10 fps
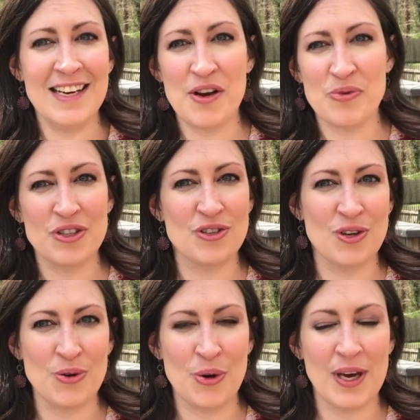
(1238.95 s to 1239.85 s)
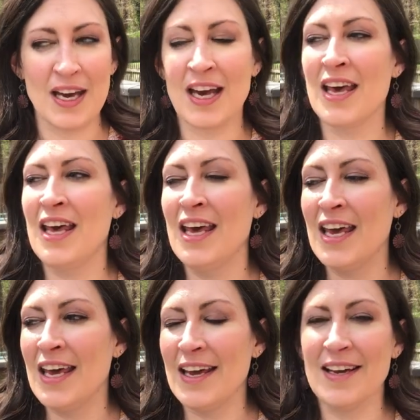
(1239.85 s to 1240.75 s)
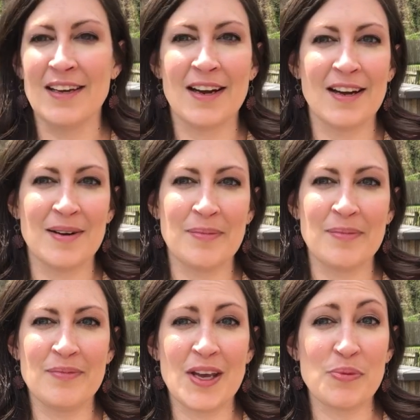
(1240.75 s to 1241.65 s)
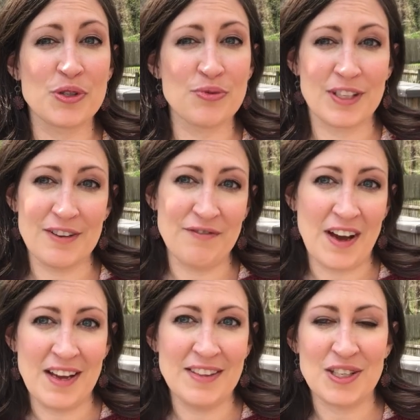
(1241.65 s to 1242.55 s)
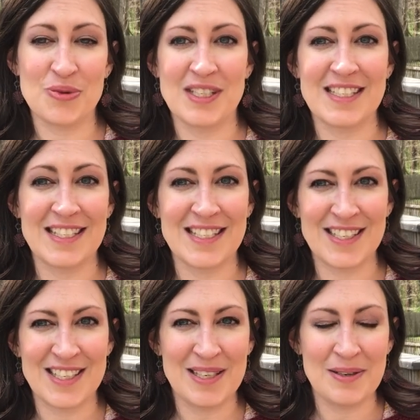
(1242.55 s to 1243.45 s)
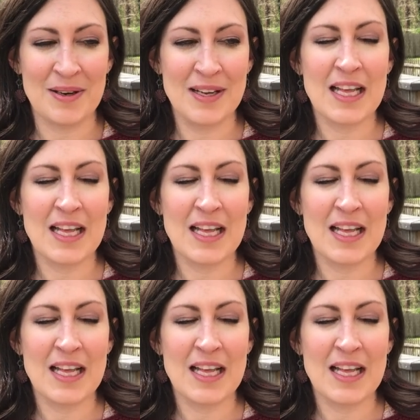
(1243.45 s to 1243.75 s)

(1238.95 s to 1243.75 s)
It was so quick. It, um, it was really fun. The twisted stitching,